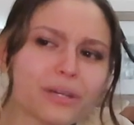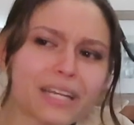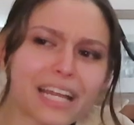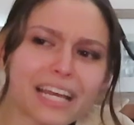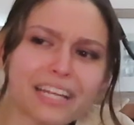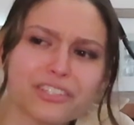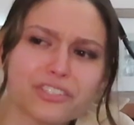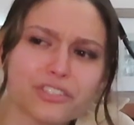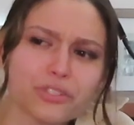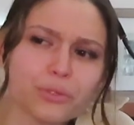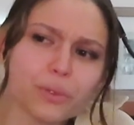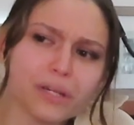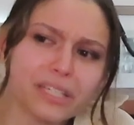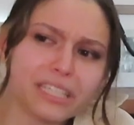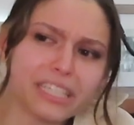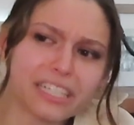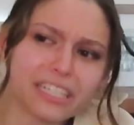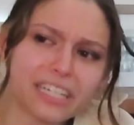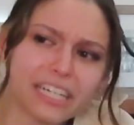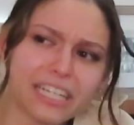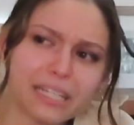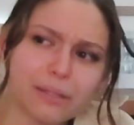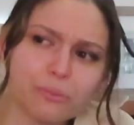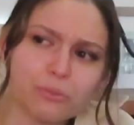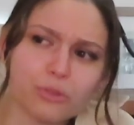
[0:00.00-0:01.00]
what I do on
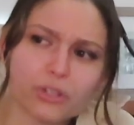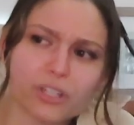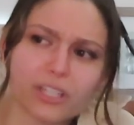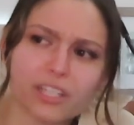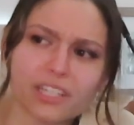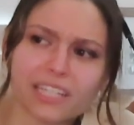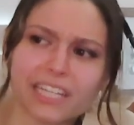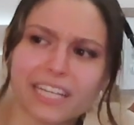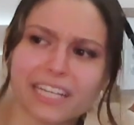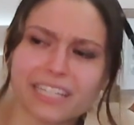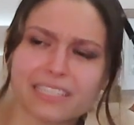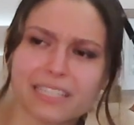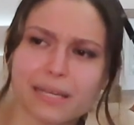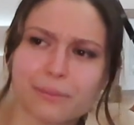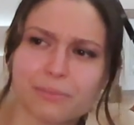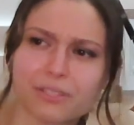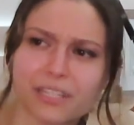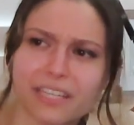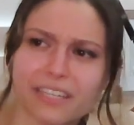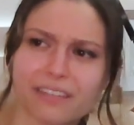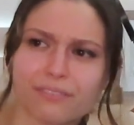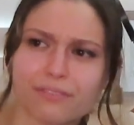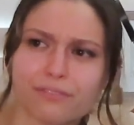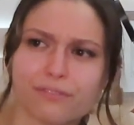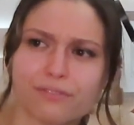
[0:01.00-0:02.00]
there anymore except
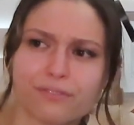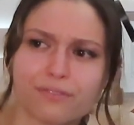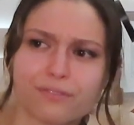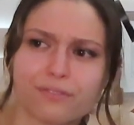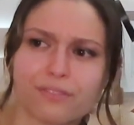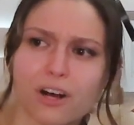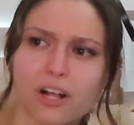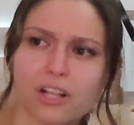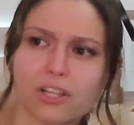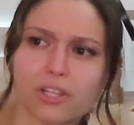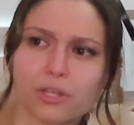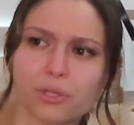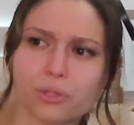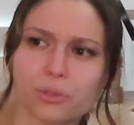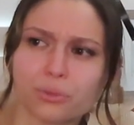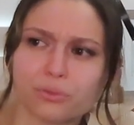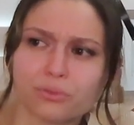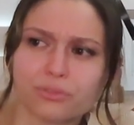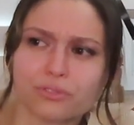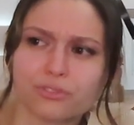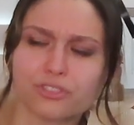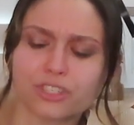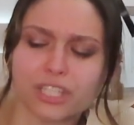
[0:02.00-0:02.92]
like follow